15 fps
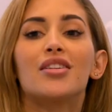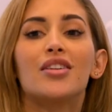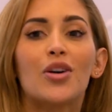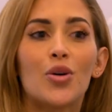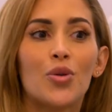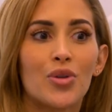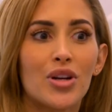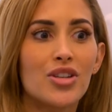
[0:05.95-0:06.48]

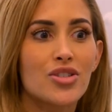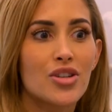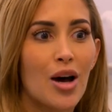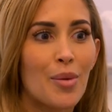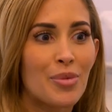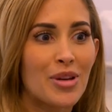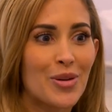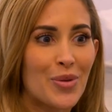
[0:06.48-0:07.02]
go ring
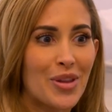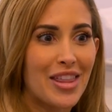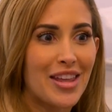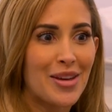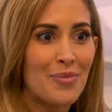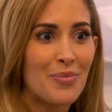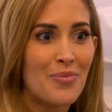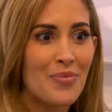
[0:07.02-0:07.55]
shopping with
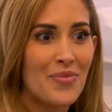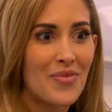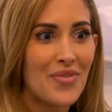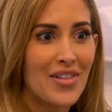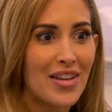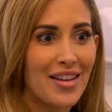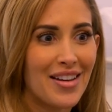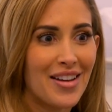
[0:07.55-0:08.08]
him
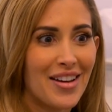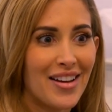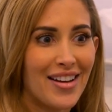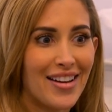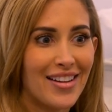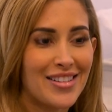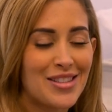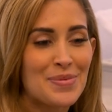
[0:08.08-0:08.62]

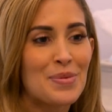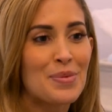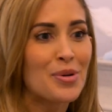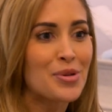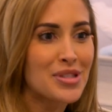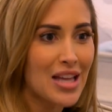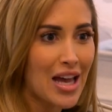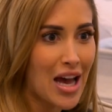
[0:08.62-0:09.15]
to
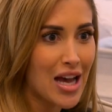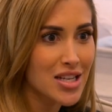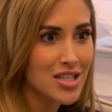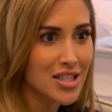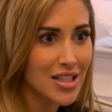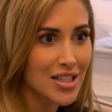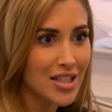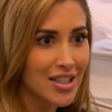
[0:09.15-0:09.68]
propose to Ashley.